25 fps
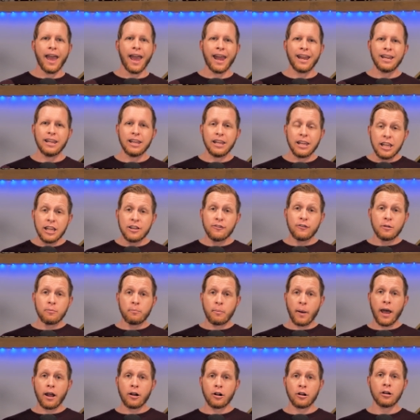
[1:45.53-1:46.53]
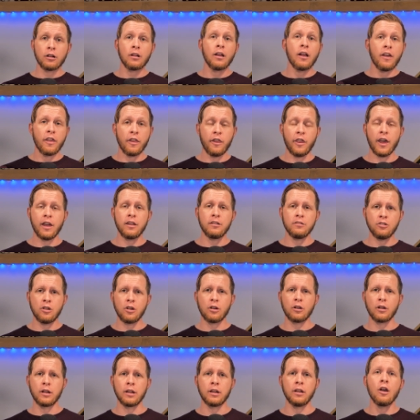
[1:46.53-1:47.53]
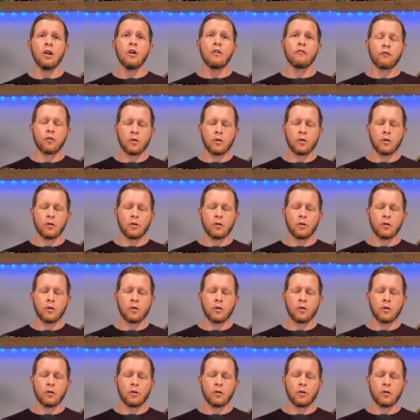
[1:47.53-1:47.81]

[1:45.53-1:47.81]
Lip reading: and even better than urine